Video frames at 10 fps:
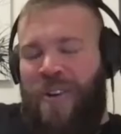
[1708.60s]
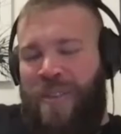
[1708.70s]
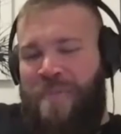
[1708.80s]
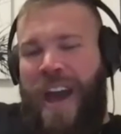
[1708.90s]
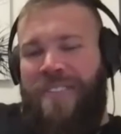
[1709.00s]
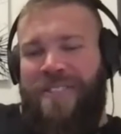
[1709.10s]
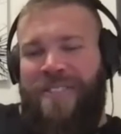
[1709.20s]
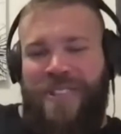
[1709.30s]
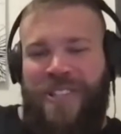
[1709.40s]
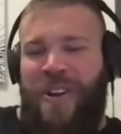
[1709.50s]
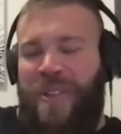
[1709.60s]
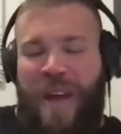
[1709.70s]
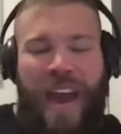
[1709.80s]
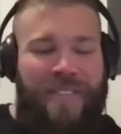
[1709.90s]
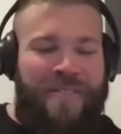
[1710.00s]
the bathroom. Just go to the
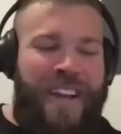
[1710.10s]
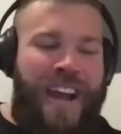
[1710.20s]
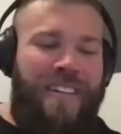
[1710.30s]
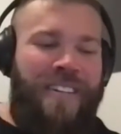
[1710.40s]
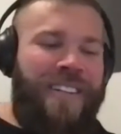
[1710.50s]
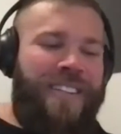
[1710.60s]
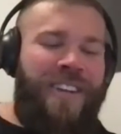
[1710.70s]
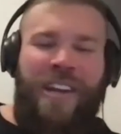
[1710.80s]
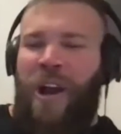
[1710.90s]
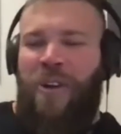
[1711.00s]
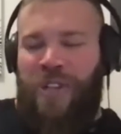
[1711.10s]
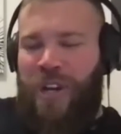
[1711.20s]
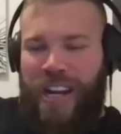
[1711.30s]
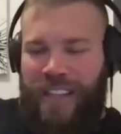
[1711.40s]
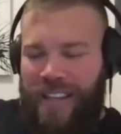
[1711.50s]
bathroom now. You can go
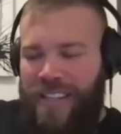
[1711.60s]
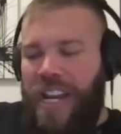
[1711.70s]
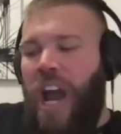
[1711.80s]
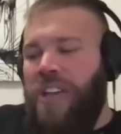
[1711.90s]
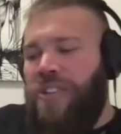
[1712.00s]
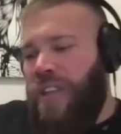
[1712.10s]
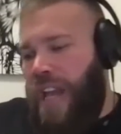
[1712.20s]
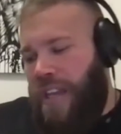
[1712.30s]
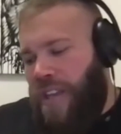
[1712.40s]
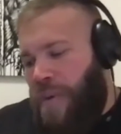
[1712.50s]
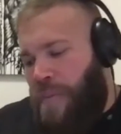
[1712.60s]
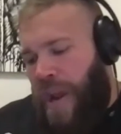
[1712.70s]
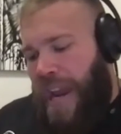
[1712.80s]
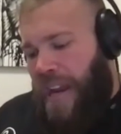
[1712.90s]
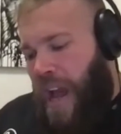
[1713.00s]
during this. No, so like your
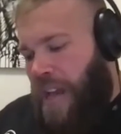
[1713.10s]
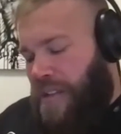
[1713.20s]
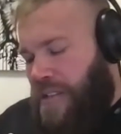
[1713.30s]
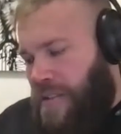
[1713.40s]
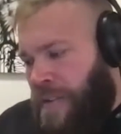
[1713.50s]
brain has